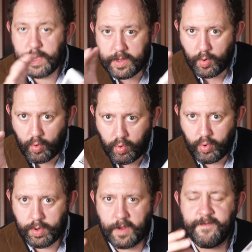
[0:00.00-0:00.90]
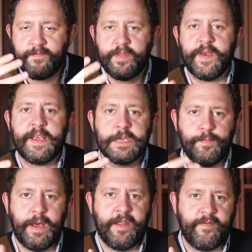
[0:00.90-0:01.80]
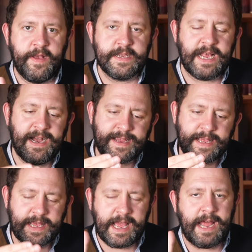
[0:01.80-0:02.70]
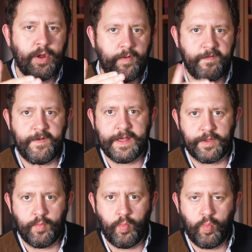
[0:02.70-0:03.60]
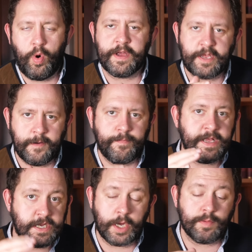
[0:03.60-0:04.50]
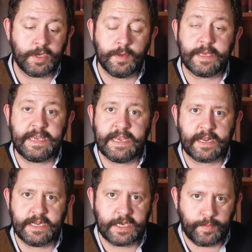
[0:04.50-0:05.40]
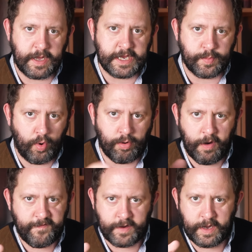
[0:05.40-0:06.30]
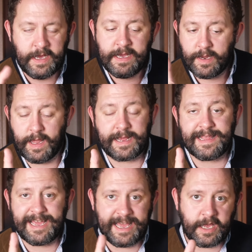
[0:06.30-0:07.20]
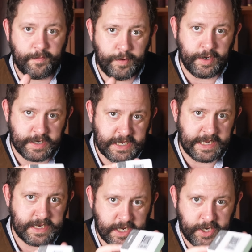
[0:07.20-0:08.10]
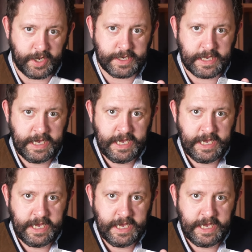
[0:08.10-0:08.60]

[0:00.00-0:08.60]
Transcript: With all of these benefits, I cannot fathom why companies don't use e-ink displays more often, like the Inkbird sensor does,